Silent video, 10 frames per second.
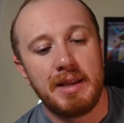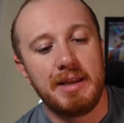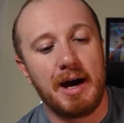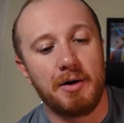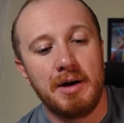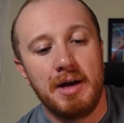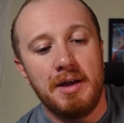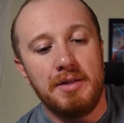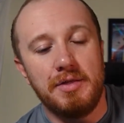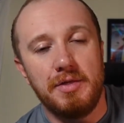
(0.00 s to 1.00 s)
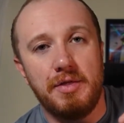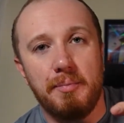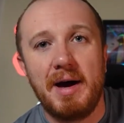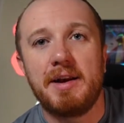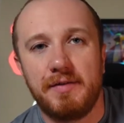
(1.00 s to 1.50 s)
Now, the
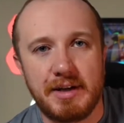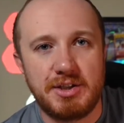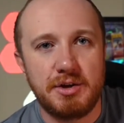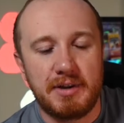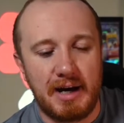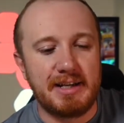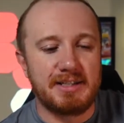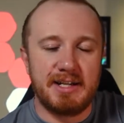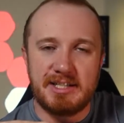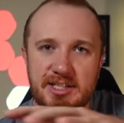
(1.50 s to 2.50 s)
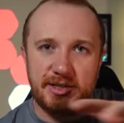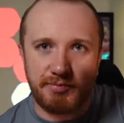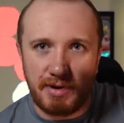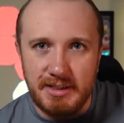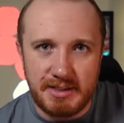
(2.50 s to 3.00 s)
benefit to that is that it
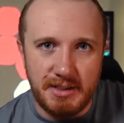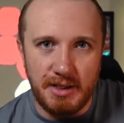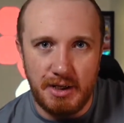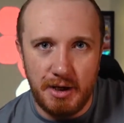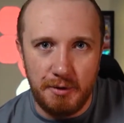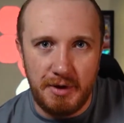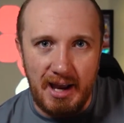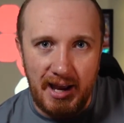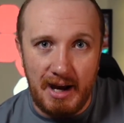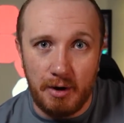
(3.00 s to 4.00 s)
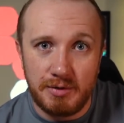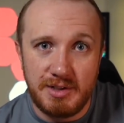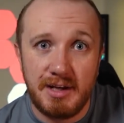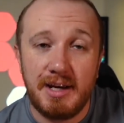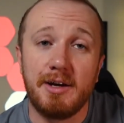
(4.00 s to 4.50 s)
spreads the load out.